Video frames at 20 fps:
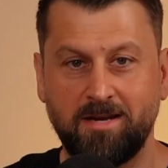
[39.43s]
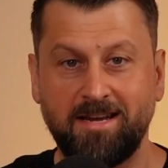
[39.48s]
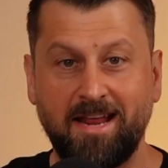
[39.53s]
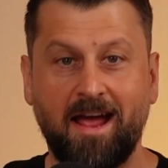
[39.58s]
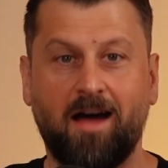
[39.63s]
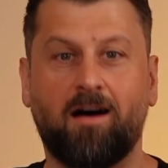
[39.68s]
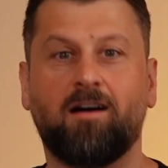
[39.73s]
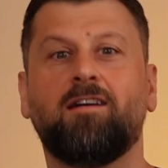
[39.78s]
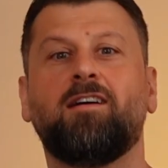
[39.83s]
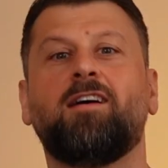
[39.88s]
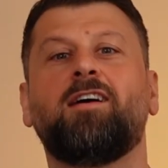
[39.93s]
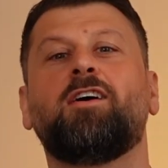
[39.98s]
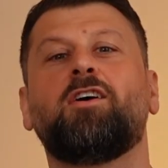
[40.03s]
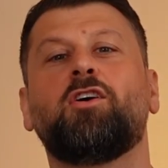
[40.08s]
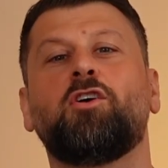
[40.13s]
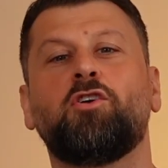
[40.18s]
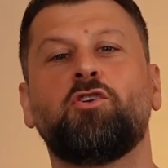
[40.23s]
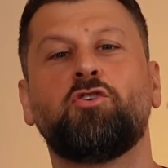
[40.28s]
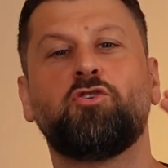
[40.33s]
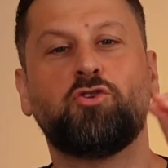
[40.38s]
Now,
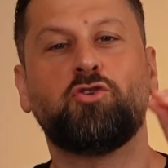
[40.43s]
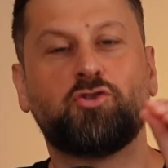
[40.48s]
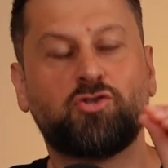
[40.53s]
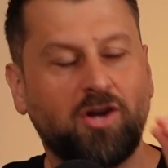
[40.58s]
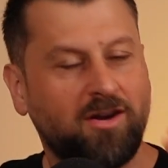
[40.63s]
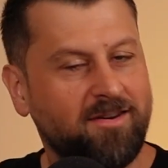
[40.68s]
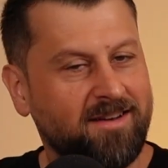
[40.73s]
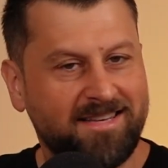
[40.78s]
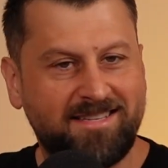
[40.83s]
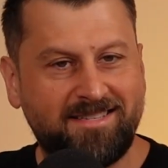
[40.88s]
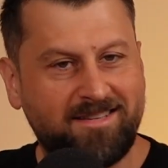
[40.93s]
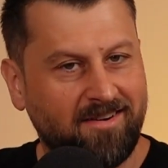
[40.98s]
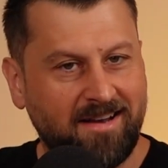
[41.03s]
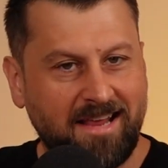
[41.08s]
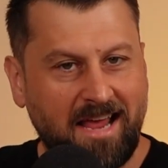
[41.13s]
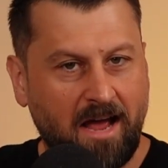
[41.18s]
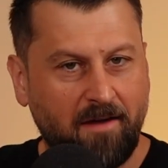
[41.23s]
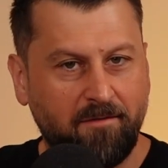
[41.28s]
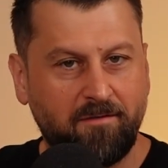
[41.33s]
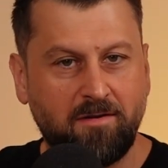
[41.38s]
you don't necessarily
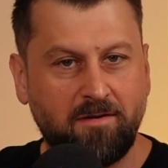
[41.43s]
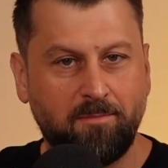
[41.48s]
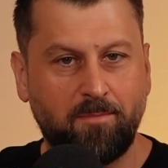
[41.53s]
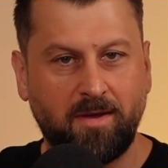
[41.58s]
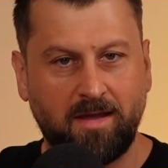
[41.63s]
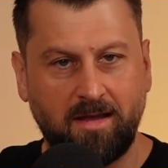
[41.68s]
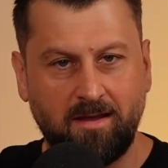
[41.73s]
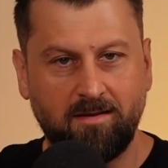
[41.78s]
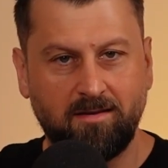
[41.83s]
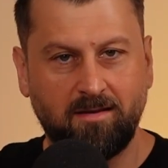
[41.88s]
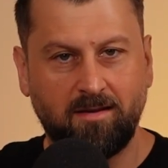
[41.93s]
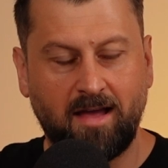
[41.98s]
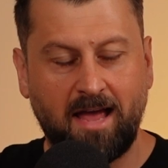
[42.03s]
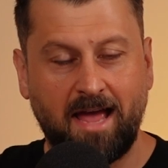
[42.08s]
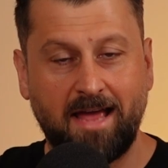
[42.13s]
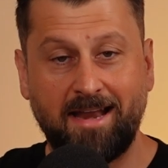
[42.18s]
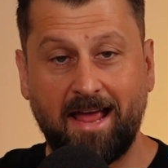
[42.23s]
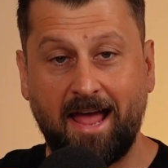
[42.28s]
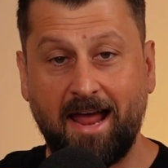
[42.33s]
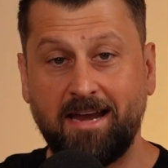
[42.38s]
have to be
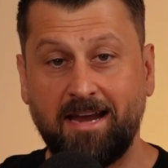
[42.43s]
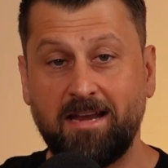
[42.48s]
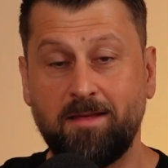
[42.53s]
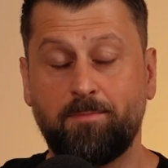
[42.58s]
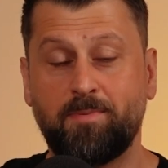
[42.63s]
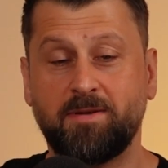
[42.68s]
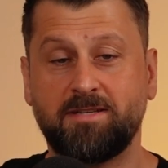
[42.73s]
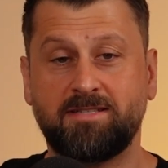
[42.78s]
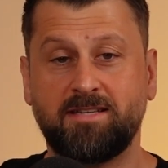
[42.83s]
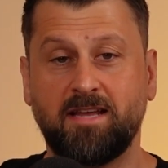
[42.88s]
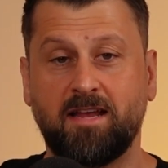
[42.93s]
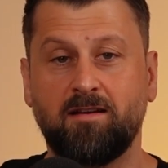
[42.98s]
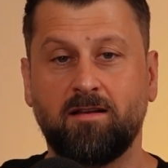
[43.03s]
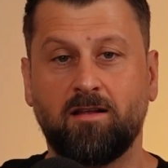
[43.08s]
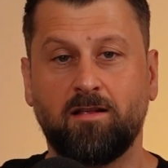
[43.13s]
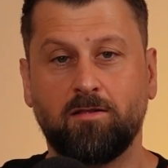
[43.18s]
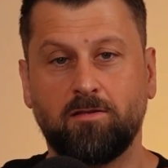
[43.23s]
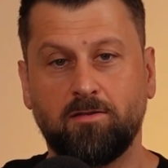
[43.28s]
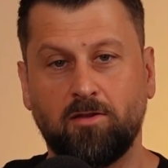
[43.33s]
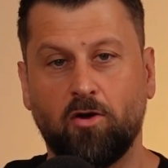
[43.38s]
at
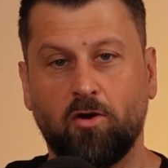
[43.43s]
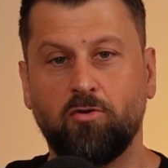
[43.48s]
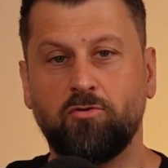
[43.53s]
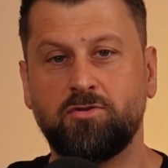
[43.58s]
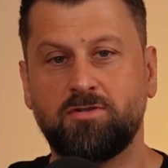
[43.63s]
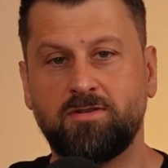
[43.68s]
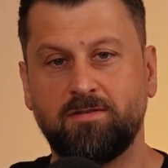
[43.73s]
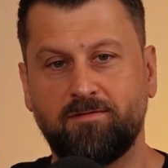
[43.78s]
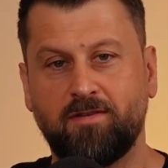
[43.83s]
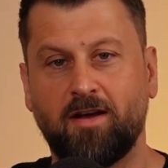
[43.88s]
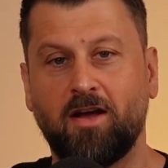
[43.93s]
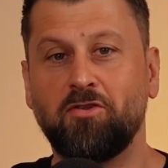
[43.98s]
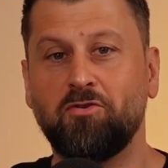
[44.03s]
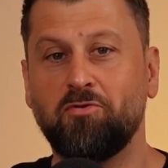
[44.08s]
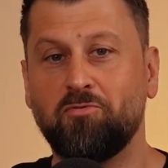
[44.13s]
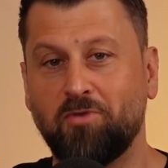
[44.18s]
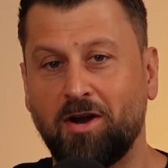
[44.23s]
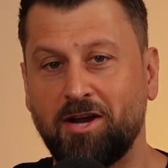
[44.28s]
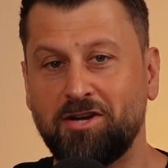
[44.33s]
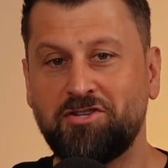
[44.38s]
80% loan to
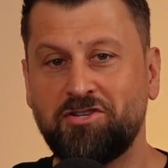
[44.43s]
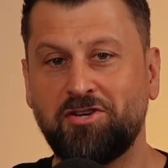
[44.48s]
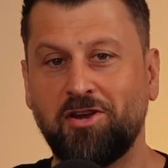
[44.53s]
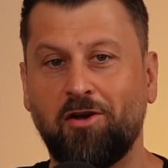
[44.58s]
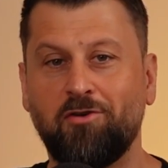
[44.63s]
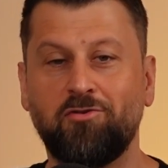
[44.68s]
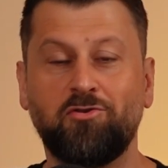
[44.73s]
value ratio.